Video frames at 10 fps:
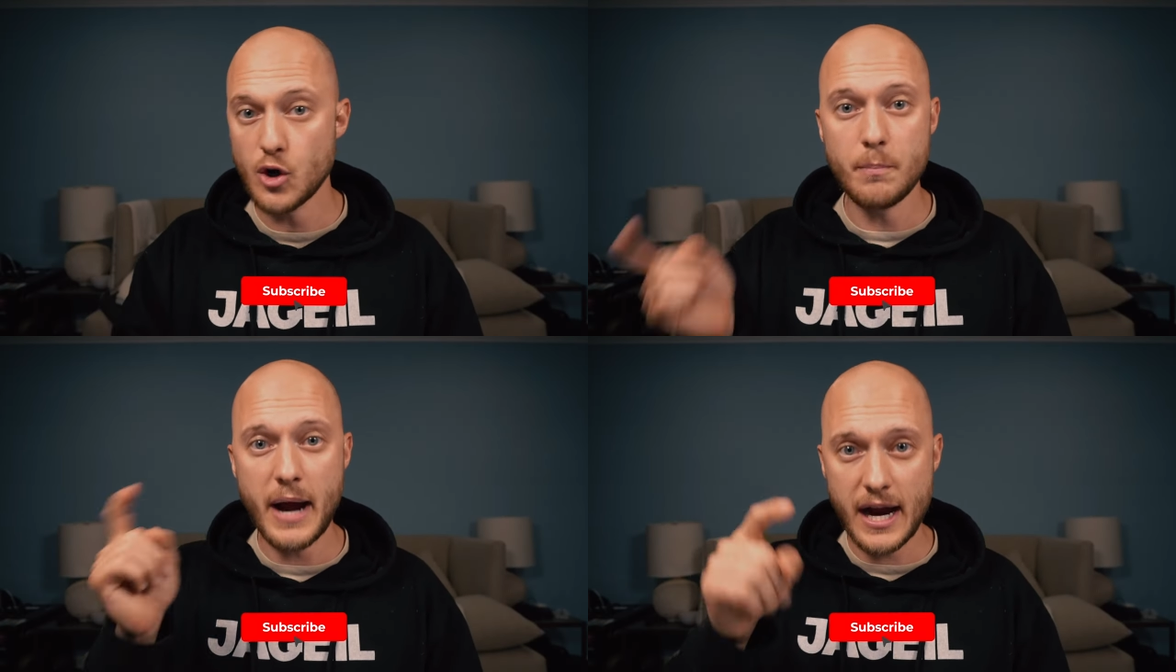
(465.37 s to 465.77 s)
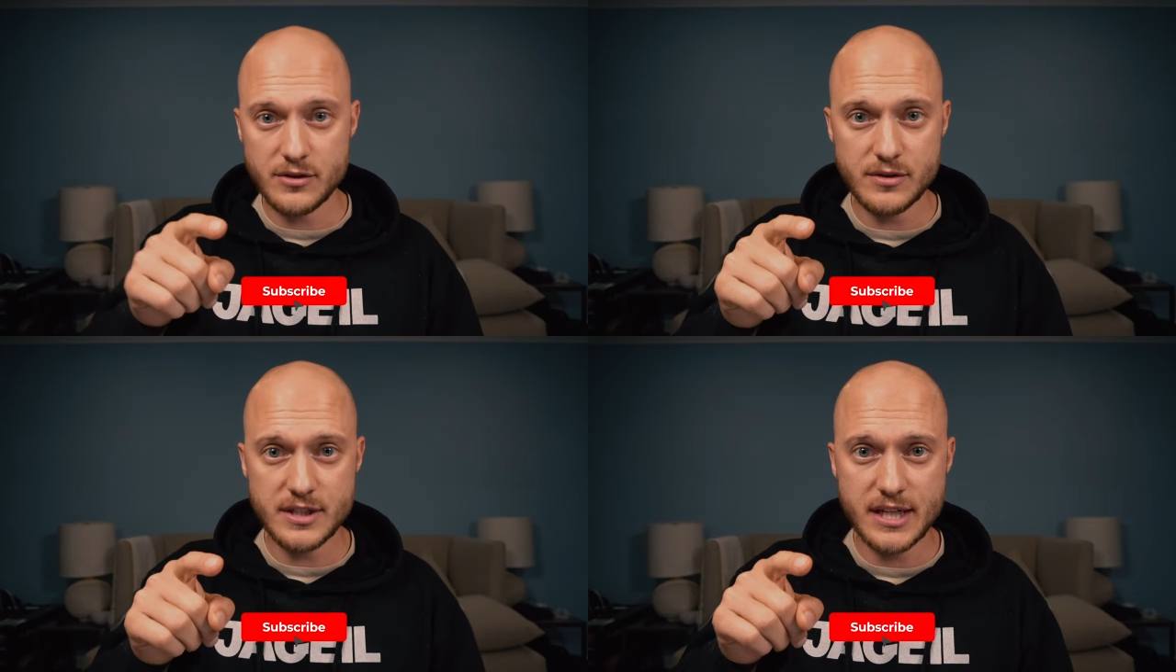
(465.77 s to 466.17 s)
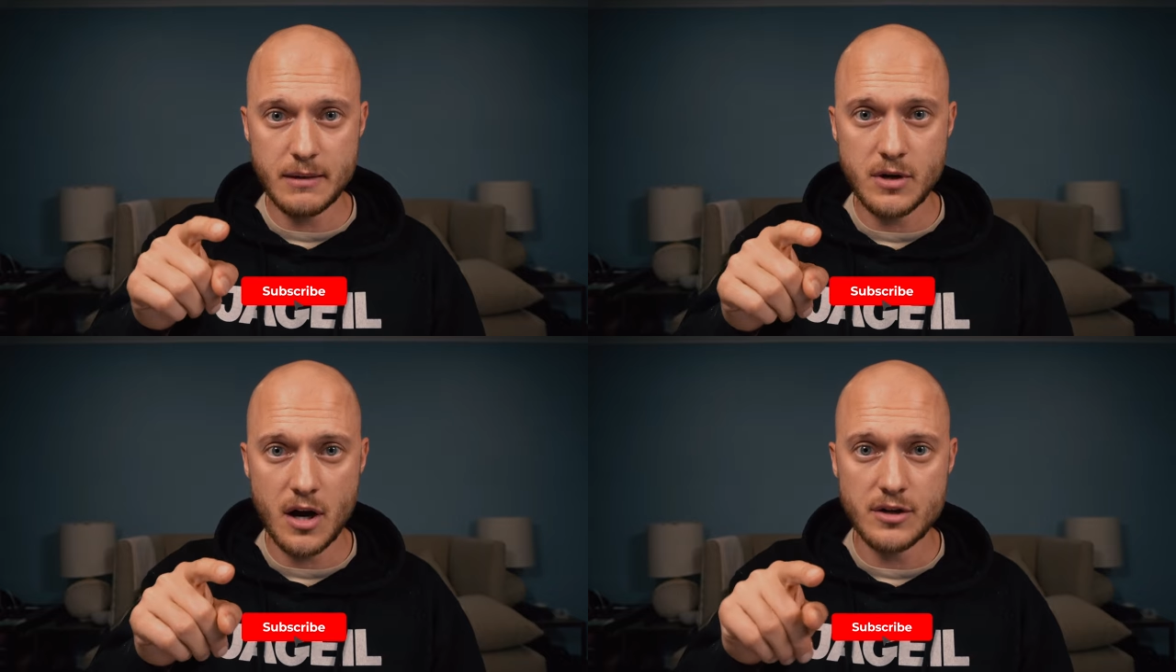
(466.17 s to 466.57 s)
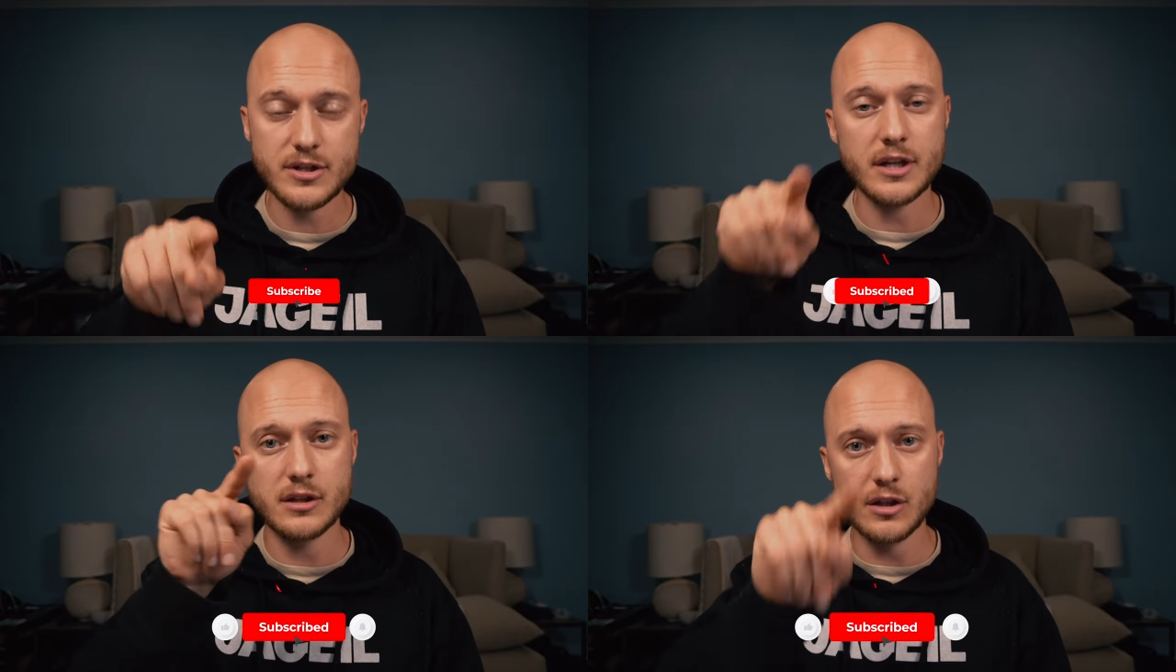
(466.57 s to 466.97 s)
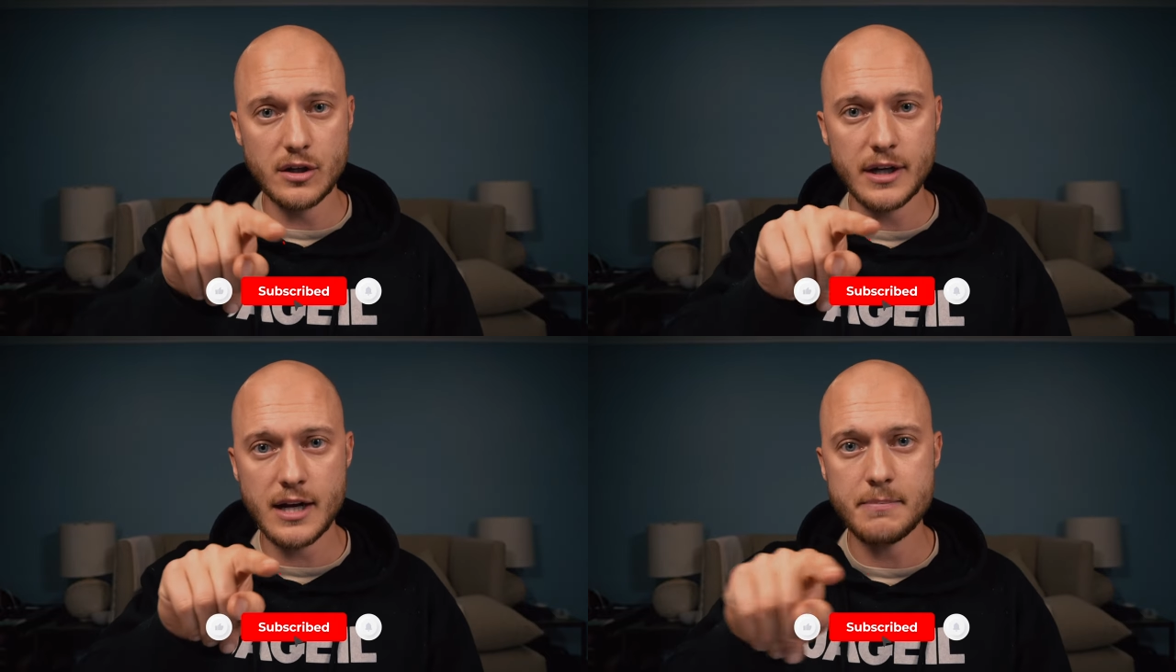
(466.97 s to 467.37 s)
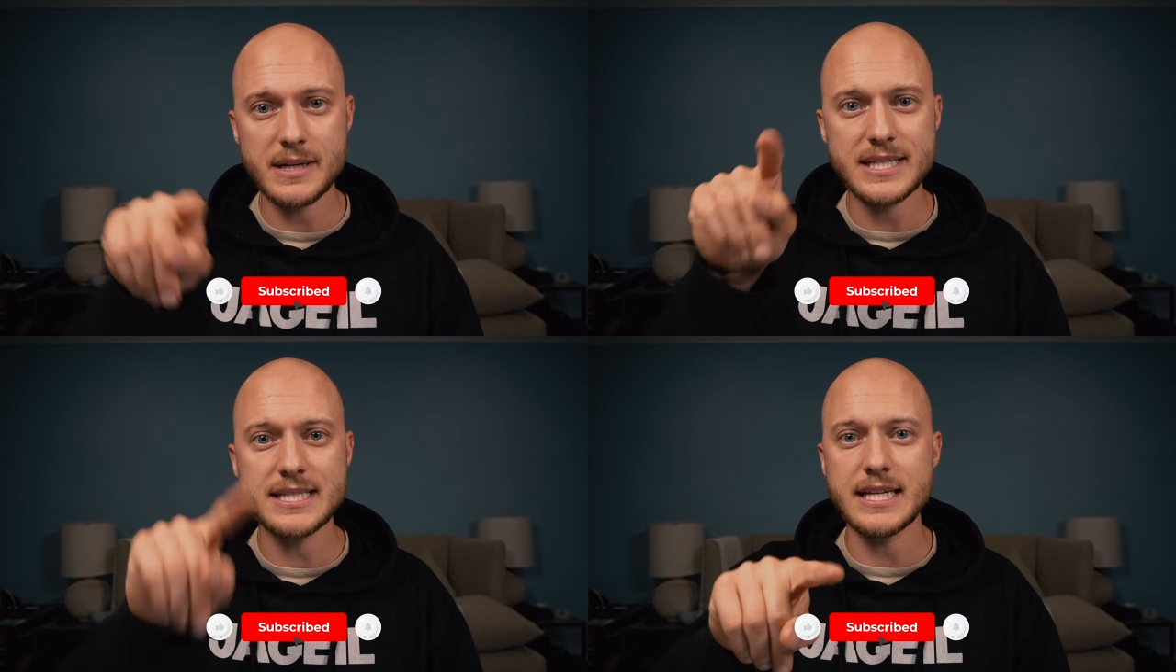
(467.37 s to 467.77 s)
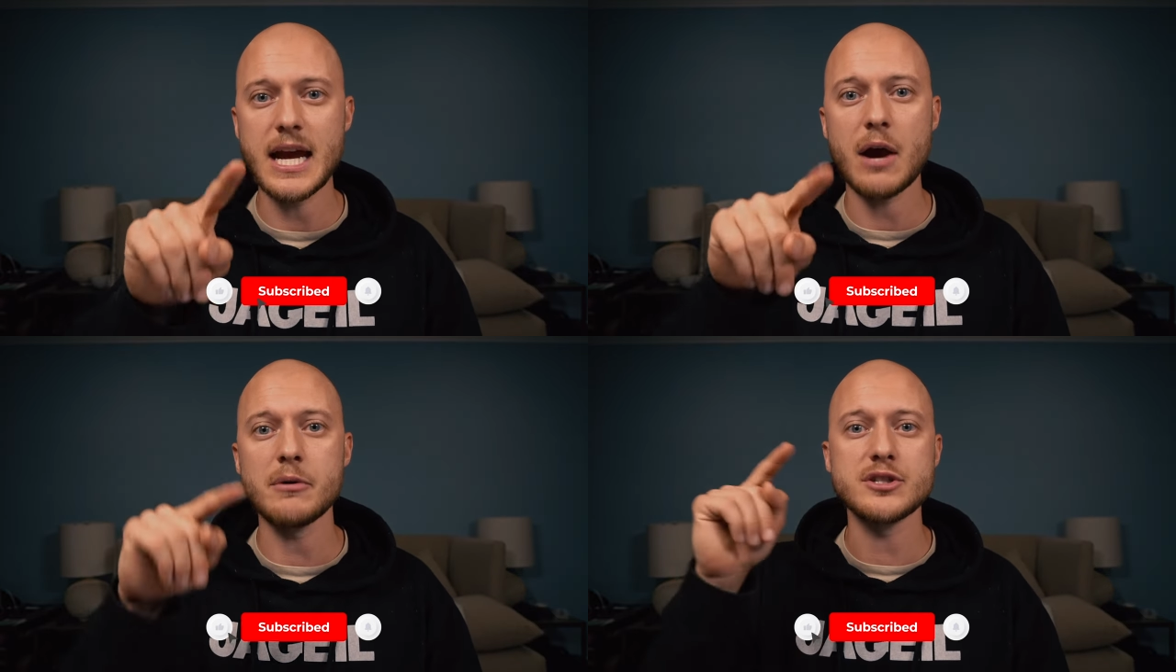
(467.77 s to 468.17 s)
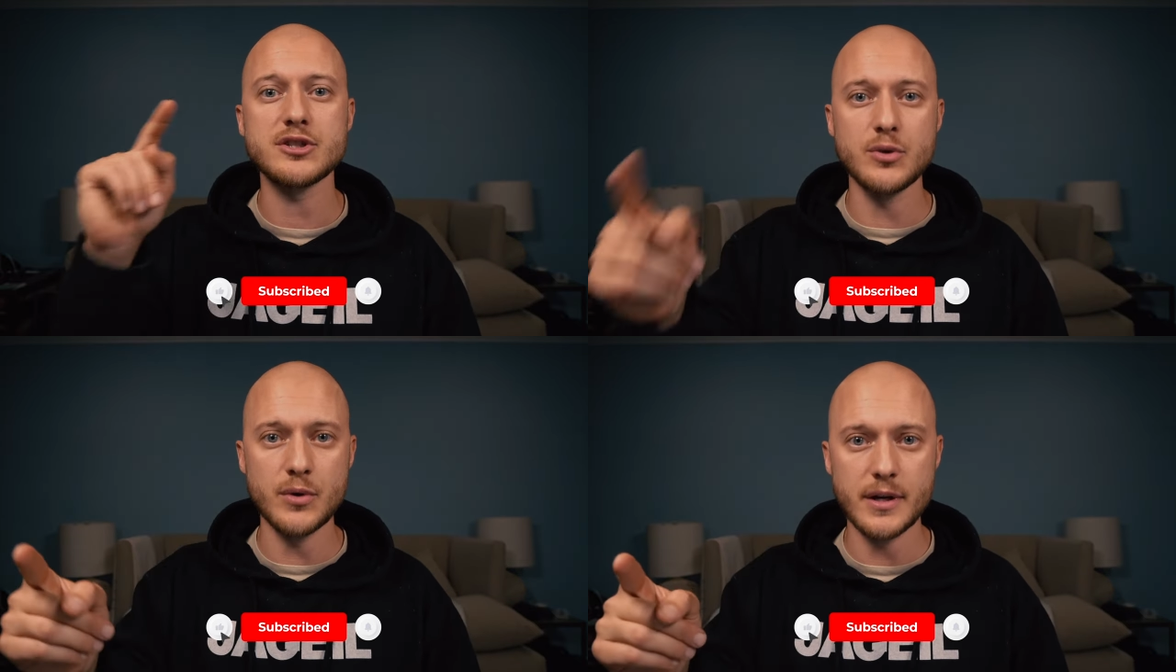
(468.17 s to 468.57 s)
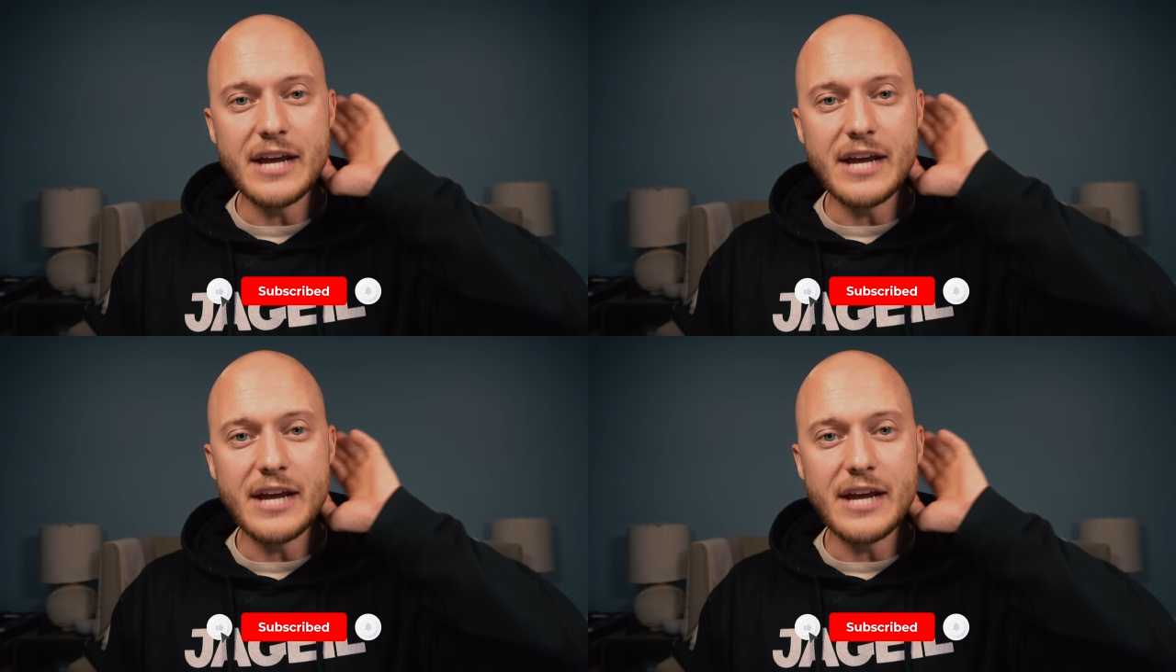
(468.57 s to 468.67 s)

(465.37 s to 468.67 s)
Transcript: Go back to the same contract, look it up and see how it's doing.